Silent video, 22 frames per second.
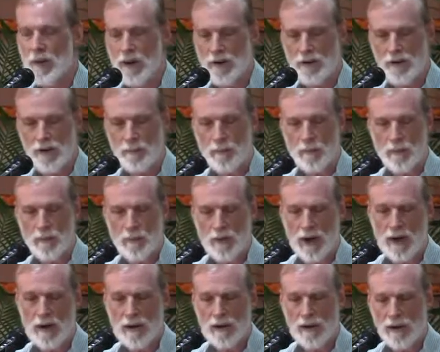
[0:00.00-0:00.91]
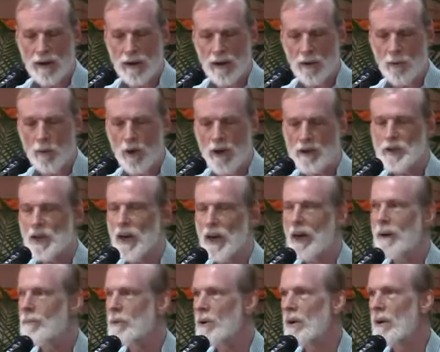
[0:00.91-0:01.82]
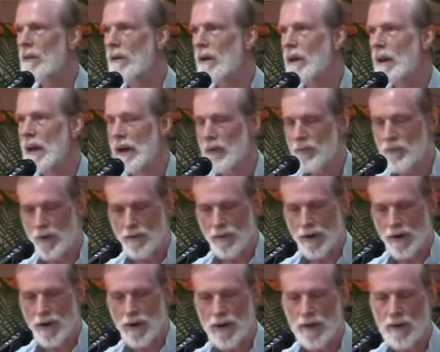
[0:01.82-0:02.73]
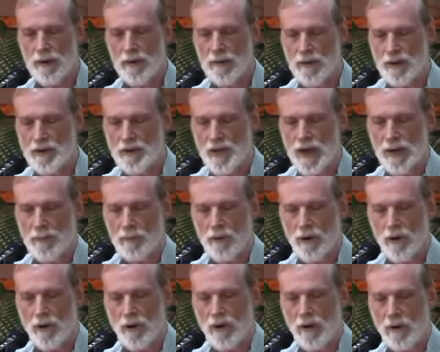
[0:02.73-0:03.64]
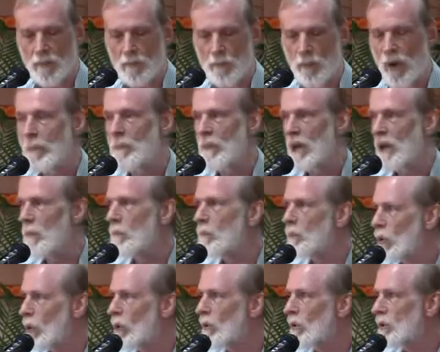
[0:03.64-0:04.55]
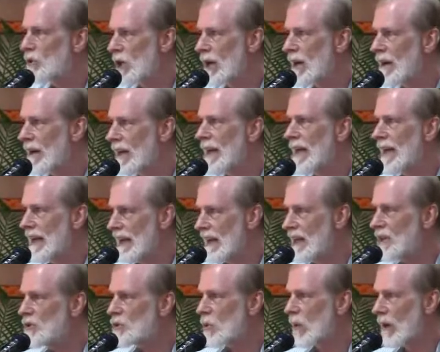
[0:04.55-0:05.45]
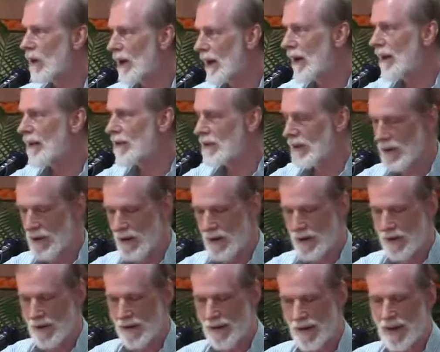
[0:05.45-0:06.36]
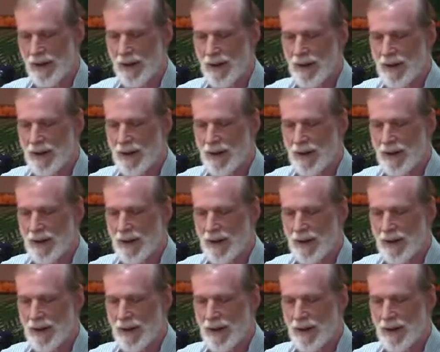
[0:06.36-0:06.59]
There's a particularly one chapter in The Life Divine, the chapter called Brahman Purusha Ishvara. It's a long